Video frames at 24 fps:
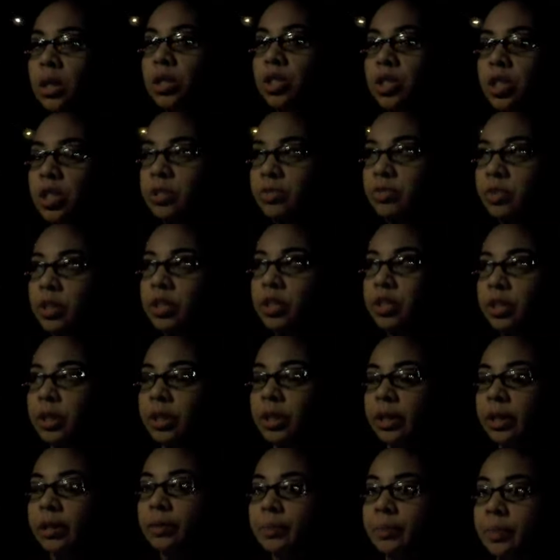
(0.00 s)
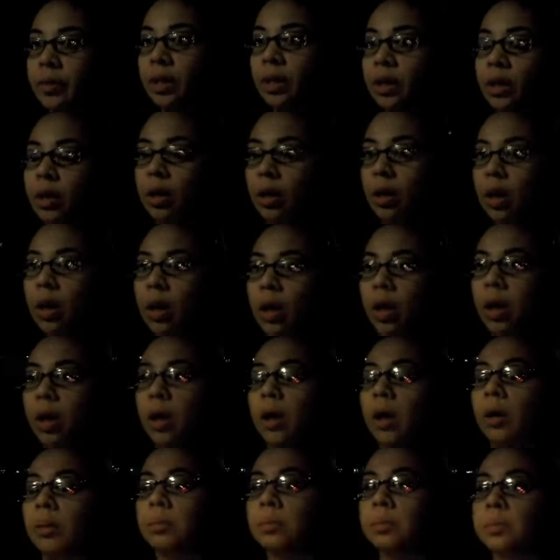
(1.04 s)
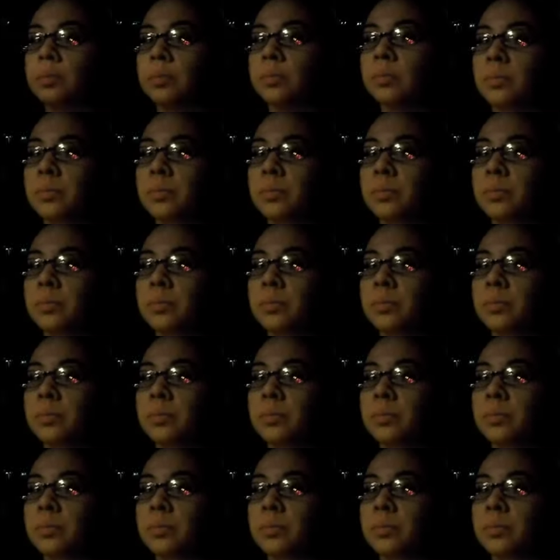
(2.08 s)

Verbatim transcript: It's just frustrating. Um,